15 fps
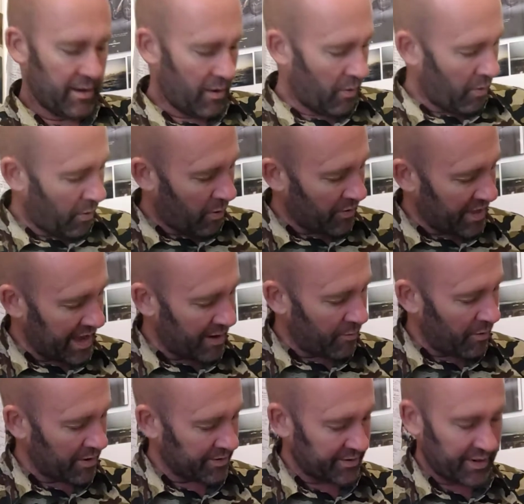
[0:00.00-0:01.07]
Or there
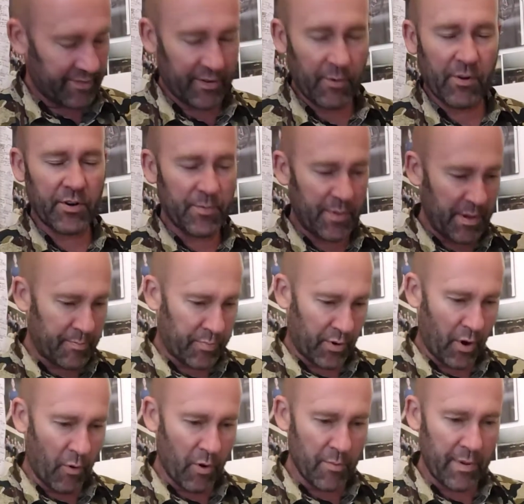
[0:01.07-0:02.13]
one, if you want to be
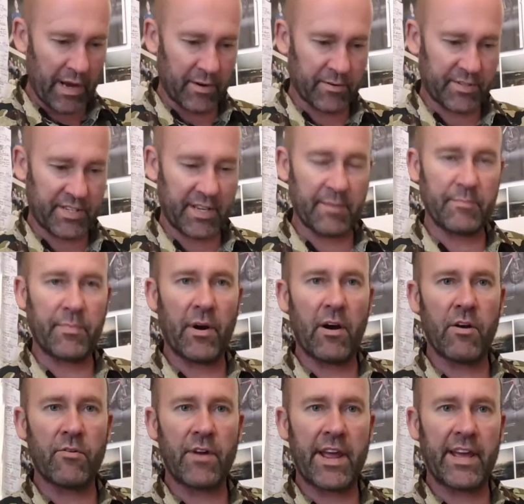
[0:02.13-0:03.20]
pro about it,
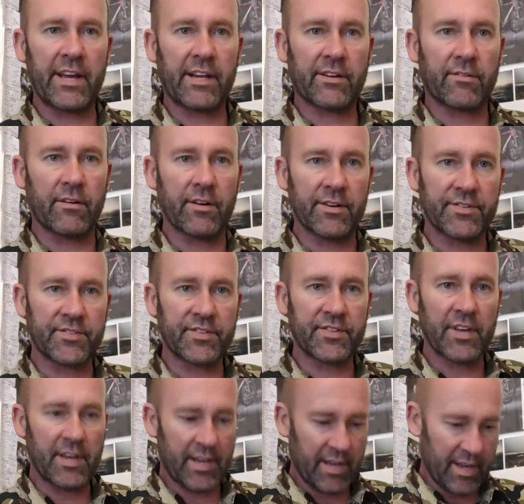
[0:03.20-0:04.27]
bar A across,
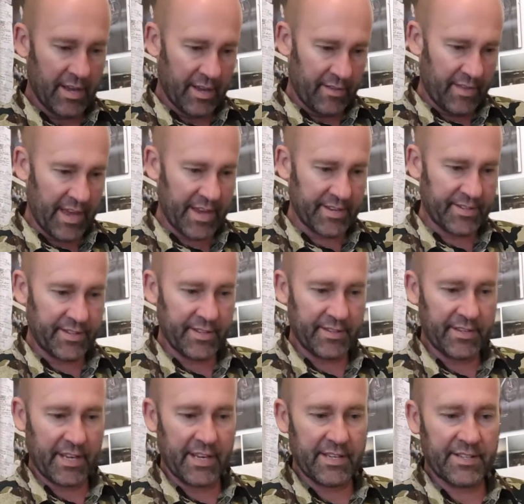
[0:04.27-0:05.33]
there's the
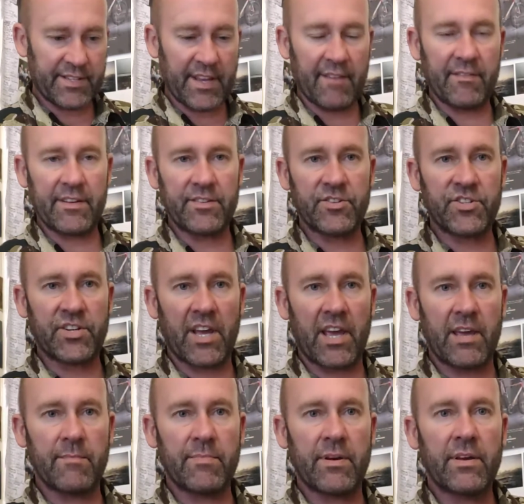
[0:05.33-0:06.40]
D7
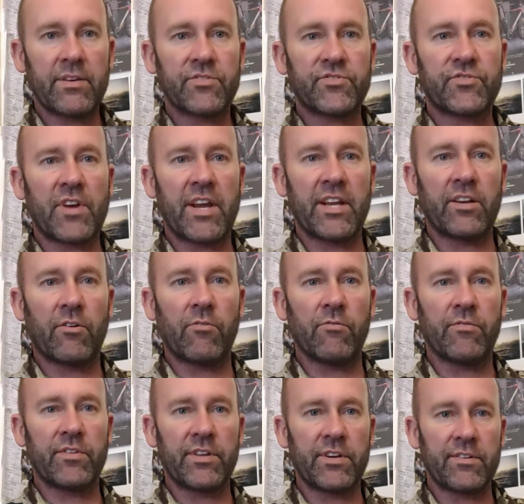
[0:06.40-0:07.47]
shape, straight
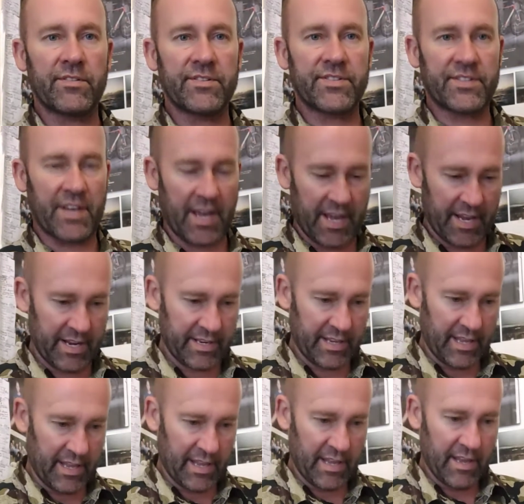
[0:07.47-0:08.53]
over the other side.
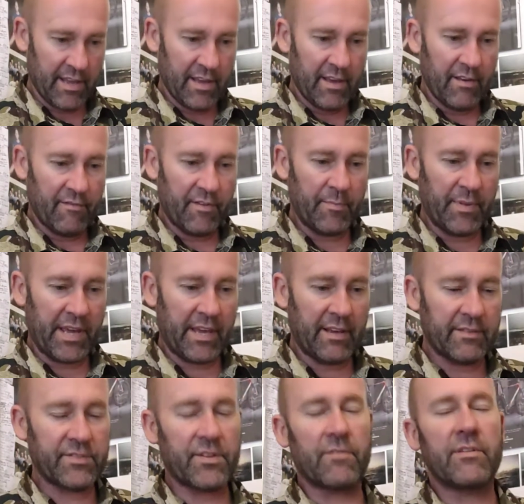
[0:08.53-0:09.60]
For B,
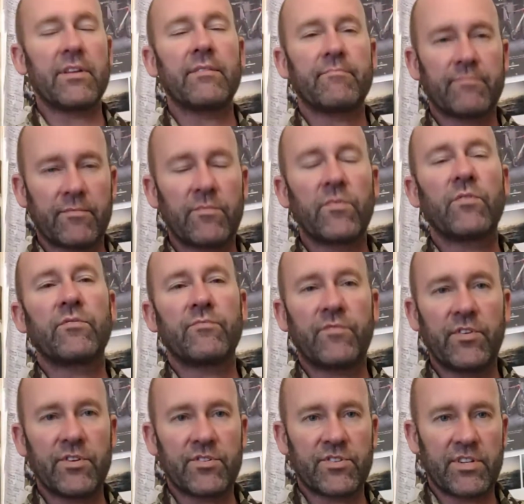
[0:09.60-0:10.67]
sorry,
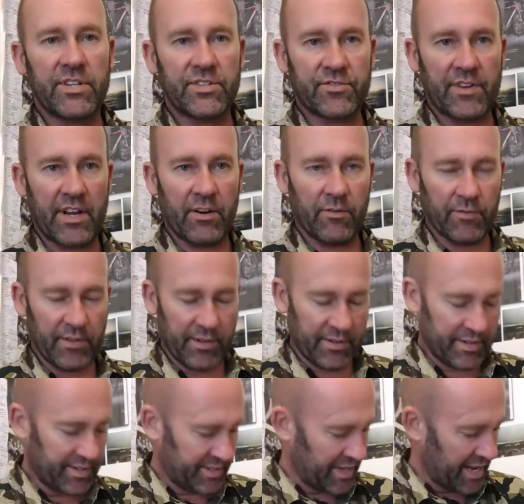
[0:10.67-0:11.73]
virtually straight over the
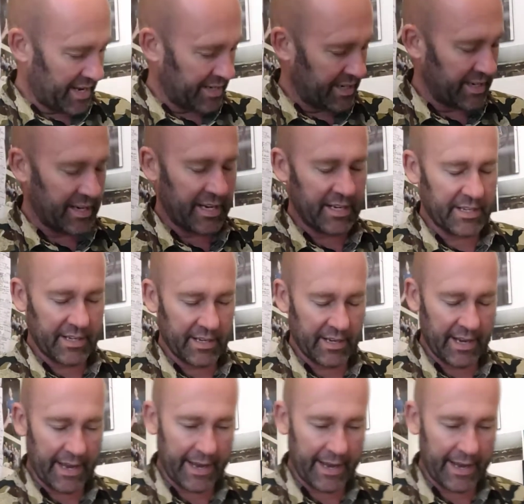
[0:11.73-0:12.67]
other side, you need a